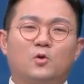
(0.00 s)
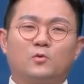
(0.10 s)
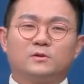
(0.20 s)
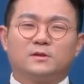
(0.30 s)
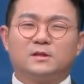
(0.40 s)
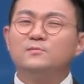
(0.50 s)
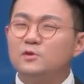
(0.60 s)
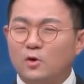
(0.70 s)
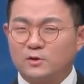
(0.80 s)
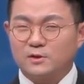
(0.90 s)
there is a
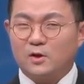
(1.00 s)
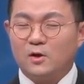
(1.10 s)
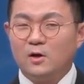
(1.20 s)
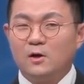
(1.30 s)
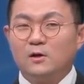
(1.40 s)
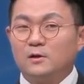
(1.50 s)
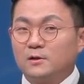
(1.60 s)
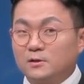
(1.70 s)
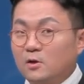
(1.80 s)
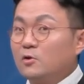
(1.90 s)
blood clotting
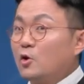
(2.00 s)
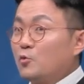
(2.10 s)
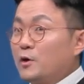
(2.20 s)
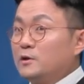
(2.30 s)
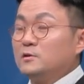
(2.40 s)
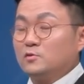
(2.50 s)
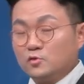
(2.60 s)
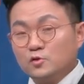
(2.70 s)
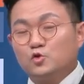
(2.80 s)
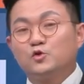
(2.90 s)
problem, bleeding will
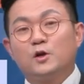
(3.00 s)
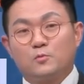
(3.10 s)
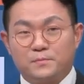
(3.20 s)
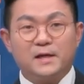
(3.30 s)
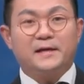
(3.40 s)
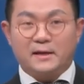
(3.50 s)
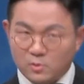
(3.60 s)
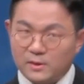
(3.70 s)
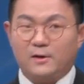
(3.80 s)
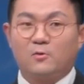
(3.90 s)
occur
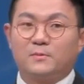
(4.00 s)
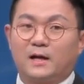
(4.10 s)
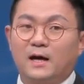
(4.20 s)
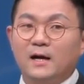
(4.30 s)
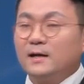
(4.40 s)
throughout surgery.